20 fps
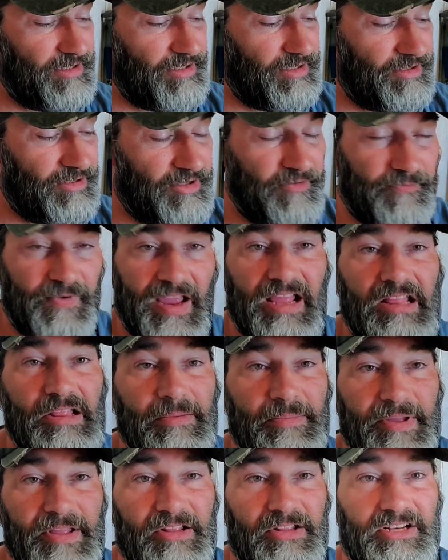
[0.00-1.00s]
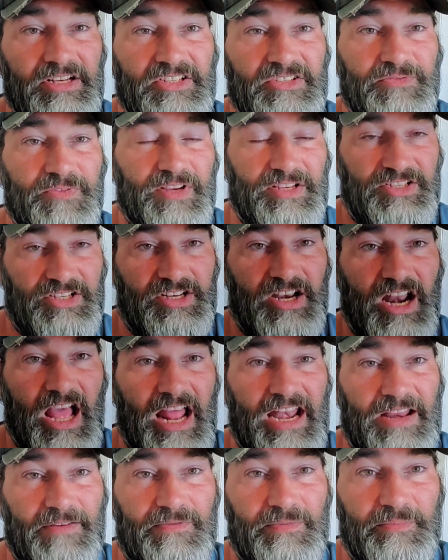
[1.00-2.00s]
The availability is fixing to
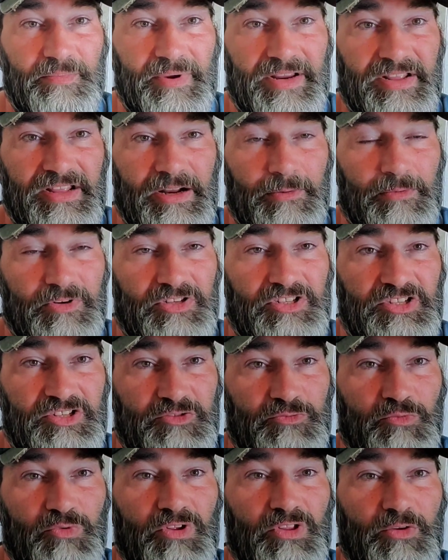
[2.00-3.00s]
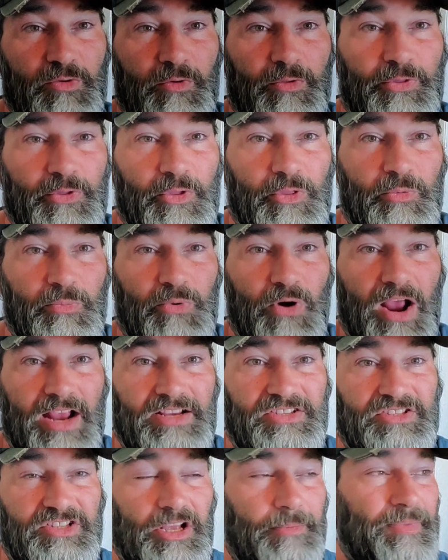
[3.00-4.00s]
not even be there, which is really going to throw the
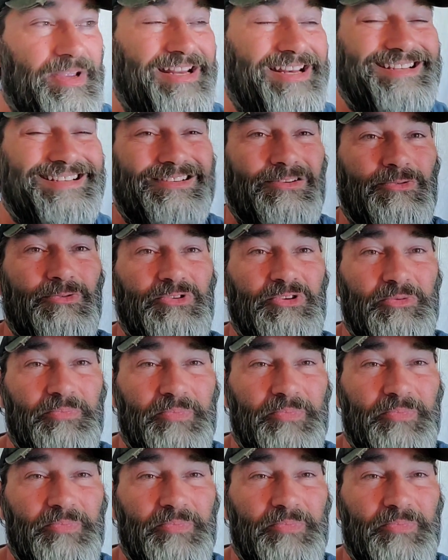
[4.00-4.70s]
prices up. It is going to